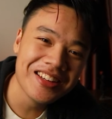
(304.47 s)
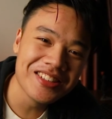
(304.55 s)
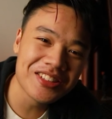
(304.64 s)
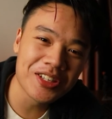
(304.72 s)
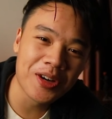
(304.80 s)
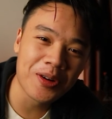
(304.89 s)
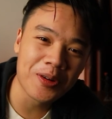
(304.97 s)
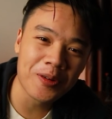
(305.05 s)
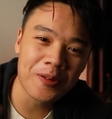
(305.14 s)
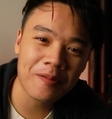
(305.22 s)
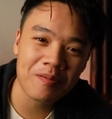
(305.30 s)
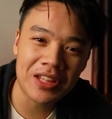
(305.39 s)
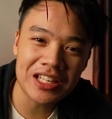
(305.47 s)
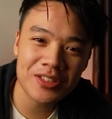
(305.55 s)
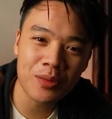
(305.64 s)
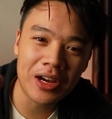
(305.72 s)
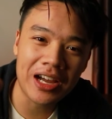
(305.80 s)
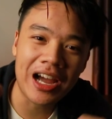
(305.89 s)
So
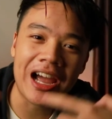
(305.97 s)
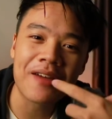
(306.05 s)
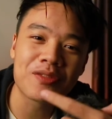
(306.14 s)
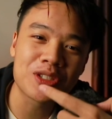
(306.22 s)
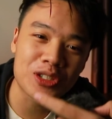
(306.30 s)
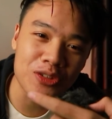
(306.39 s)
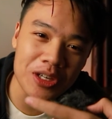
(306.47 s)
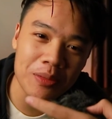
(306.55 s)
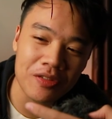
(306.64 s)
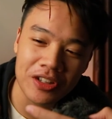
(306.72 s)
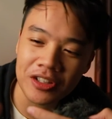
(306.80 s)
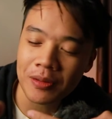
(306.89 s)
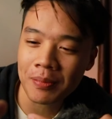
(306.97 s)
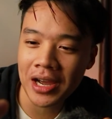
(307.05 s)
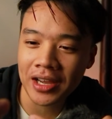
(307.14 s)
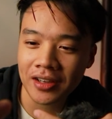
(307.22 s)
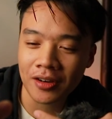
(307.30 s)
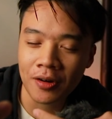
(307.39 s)
that's why I have to scream in front of the
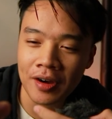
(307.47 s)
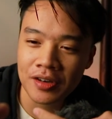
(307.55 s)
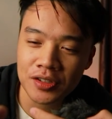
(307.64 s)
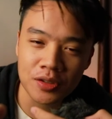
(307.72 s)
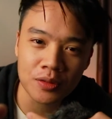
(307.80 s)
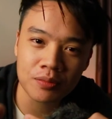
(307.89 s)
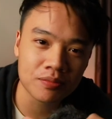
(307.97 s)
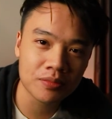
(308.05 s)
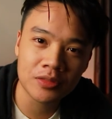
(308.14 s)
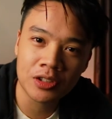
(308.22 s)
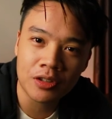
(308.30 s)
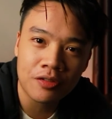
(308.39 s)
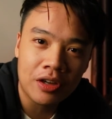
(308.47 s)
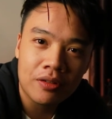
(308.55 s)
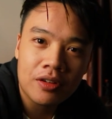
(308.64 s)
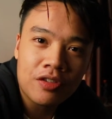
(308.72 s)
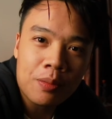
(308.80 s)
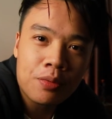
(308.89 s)
mic, or else you know, if I
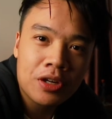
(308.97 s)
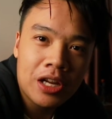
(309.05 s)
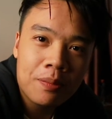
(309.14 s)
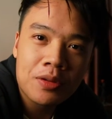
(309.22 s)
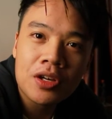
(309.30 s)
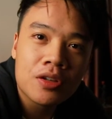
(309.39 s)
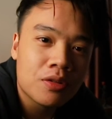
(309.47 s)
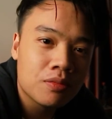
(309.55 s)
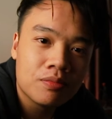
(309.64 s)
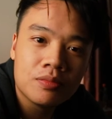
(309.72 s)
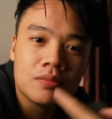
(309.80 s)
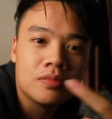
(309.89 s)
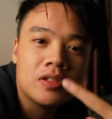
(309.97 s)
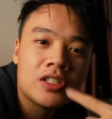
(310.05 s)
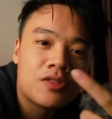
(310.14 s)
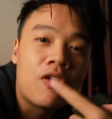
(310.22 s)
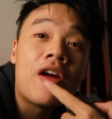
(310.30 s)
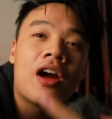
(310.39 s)
put it up here,
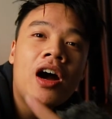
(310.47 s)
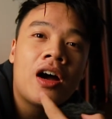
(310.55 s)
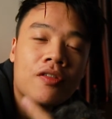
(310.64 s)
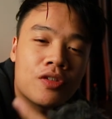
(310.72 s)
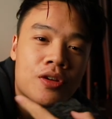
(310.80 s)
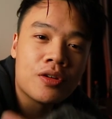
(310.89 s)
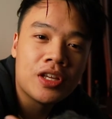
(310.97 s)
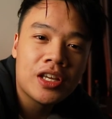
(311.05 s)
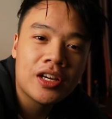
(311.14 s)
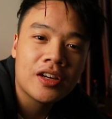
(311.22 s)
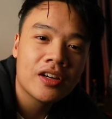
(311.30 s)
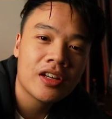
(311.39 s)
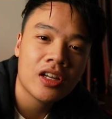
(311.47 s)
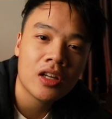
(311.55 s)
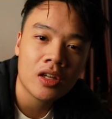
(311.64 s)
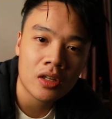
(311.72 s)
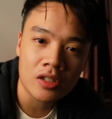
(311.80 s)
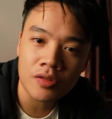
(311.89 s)
it's very hard for you to hear.
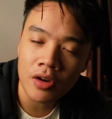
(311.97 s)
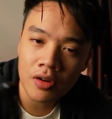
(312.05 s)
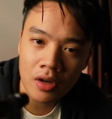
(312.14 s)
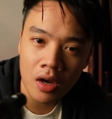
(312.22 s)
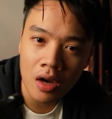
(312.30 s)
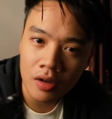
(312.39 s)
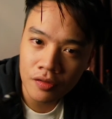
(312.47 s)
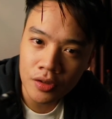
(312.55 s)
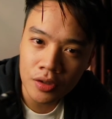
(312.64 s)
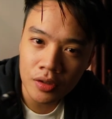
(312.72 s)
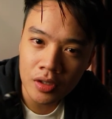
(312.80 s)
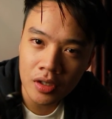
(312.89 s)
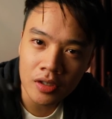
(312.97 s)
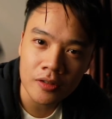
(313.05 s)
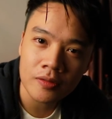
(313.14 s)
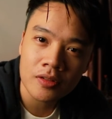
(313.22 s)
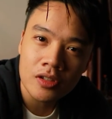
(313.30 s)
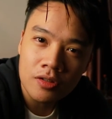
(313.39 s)
It's very hard for you to
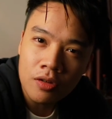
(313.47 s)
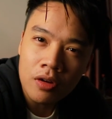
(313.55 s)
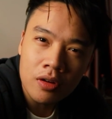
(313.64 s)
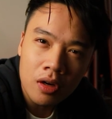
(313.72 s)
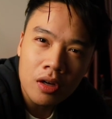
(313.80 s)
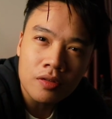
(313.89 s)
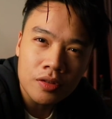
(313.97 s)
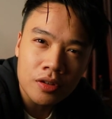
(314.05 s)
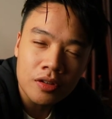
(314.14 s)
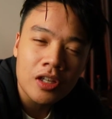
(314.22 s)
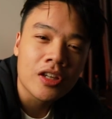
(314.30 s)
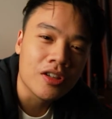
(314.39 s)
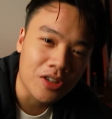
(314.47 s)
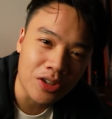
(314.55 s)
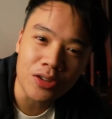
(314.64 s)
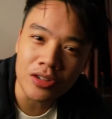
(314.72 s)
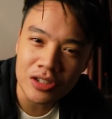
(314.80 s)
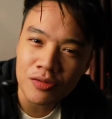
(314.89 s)
hear. It's very hard for you.
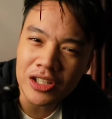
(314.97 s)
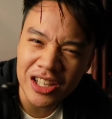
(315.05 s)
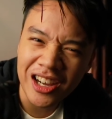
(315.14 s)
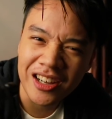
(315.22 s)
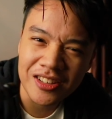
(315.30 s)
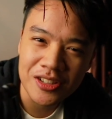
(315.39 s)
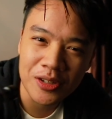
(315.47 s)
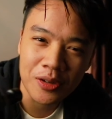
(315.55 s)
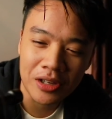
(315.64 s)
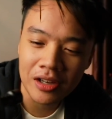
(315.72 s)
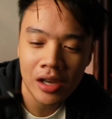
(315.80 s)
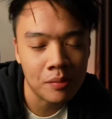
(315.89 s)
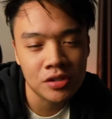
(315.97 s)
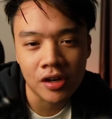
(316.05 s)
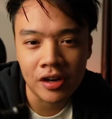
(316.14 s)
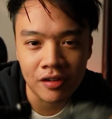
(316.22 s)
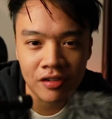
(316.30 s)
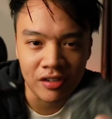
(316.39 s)
It's really hard. So I'm
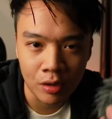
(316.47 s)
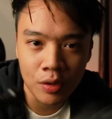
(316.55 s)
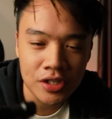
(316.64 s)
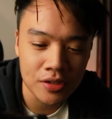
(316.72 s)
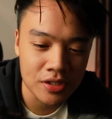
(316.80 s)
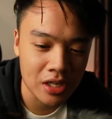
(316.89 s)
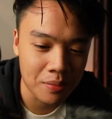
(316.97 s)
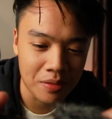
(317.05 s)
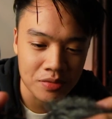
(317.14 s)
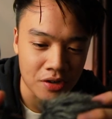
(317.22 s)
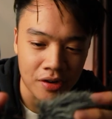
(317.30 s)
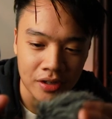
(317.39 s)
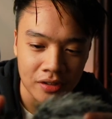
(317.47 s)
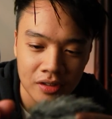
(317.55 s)
sorry if I waste your time. I'm sorry.